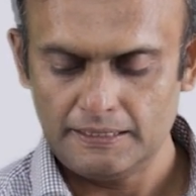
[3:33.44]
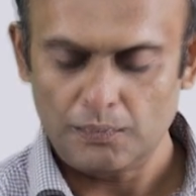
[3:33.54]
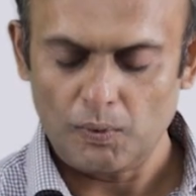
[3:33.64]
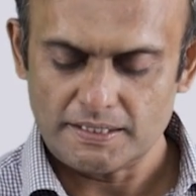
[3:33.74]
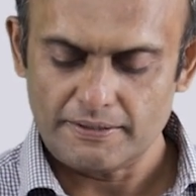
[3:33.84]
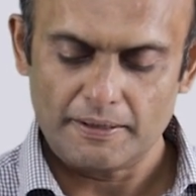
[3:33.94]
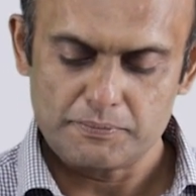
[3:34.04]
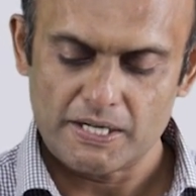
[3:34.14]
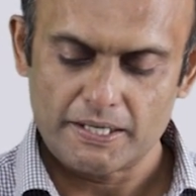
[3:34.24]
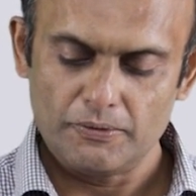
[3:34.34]
What is our
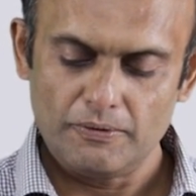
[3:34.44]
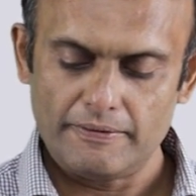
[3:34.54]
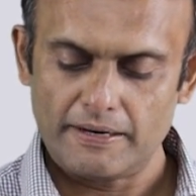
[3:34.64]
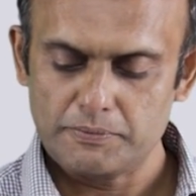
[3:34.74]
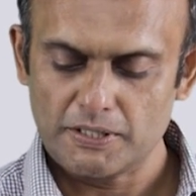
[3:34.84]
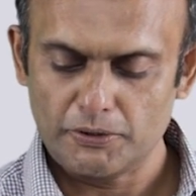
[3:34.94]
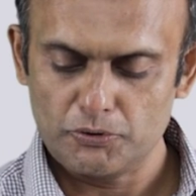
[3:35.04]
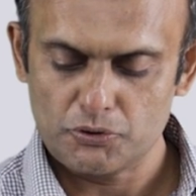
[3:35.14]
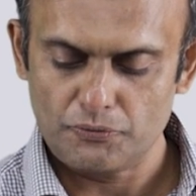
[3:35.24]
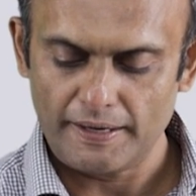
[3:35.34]
objective? Our objective
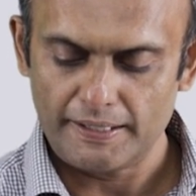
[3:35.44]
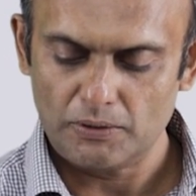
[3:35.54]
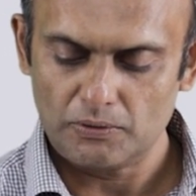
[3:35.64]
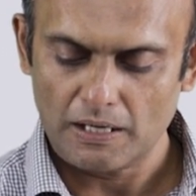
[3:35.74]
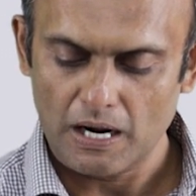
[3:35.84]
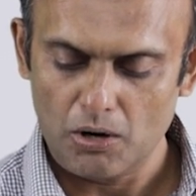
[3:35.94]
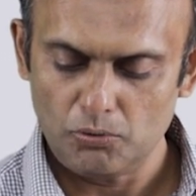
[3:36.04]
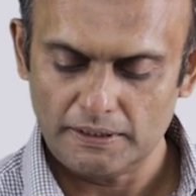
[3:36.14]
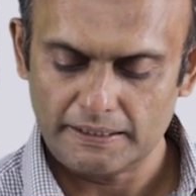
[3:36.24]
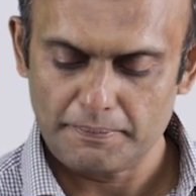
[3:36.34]
is to find out
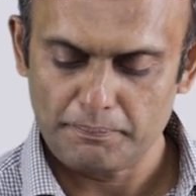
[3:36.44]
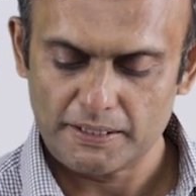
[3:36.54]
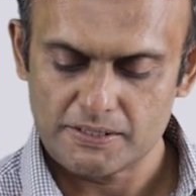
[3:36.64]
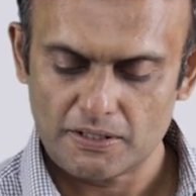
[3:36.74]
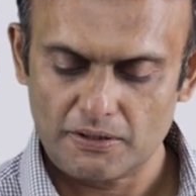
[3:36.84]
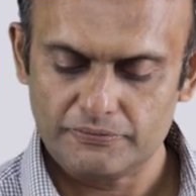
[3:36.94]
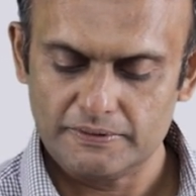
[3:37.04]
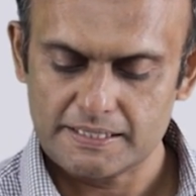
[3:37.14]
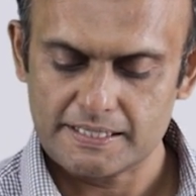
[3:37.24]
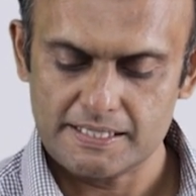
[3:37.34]
how the temperature of
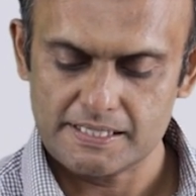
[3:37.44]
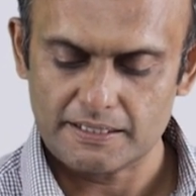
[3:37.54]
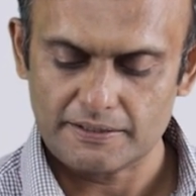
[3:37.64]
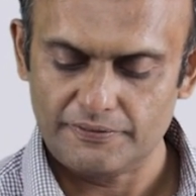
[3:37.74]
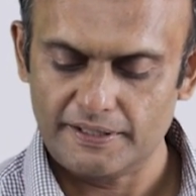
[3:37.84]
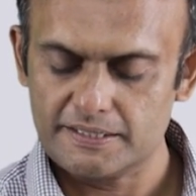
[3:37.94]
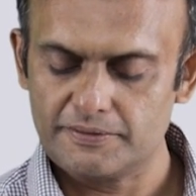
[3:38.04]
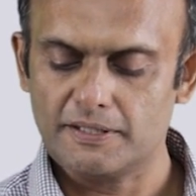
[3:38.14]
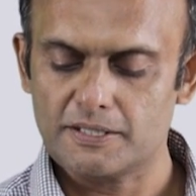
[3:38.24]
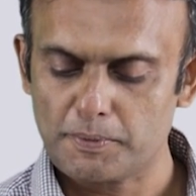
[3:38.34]
the sensor varies
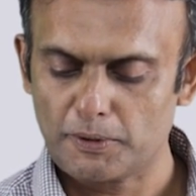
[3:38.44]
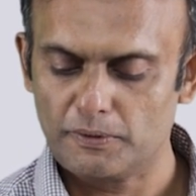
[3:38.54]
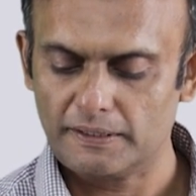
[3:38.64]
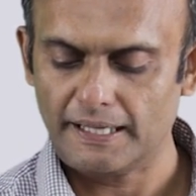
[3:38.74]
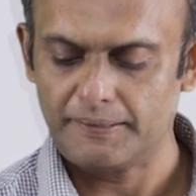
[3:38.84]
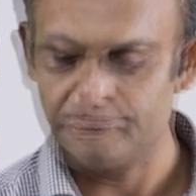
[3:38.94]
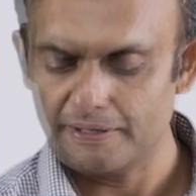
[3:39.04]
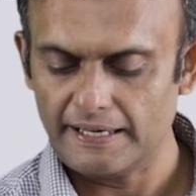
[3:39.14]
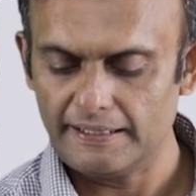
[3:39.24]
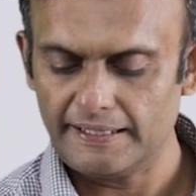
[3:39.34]
with respect to the time. We
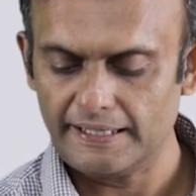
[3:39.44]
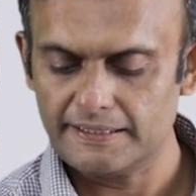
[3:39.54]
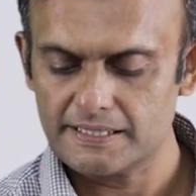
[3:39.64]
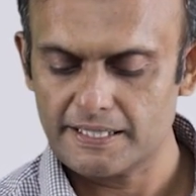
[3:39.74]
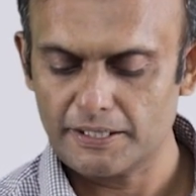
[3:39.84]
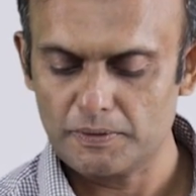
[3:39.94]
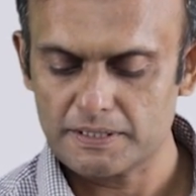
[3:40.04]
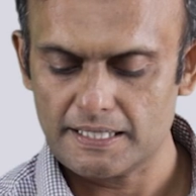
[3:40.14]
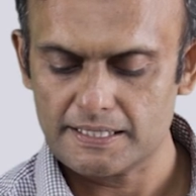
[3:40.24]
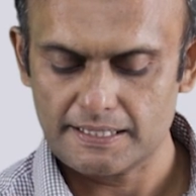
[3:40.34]
can take this
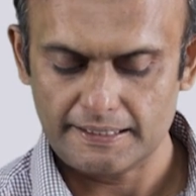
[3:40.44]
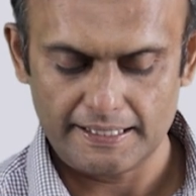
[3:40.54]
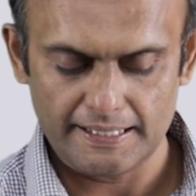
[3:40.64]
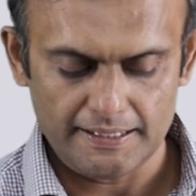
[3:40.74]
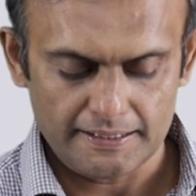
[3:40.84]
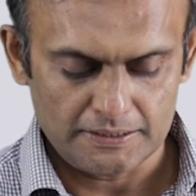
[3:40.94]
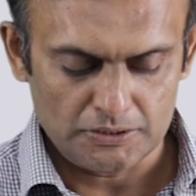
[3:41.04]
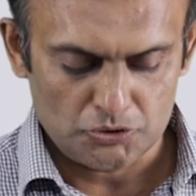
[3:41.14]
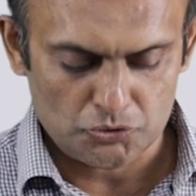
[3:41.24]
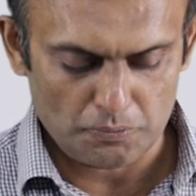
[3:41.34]
equation as T
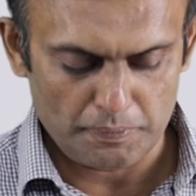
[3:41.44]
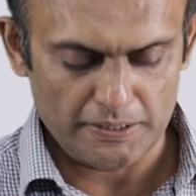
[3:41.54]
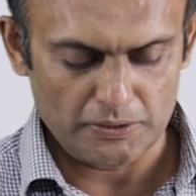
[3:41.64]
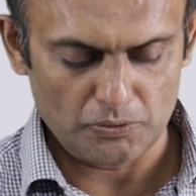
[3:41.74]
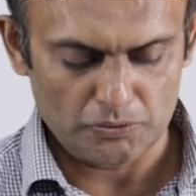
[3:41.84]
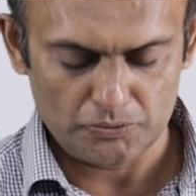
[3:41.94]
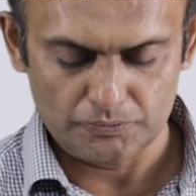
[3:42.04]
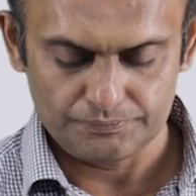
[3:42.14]
should be equal to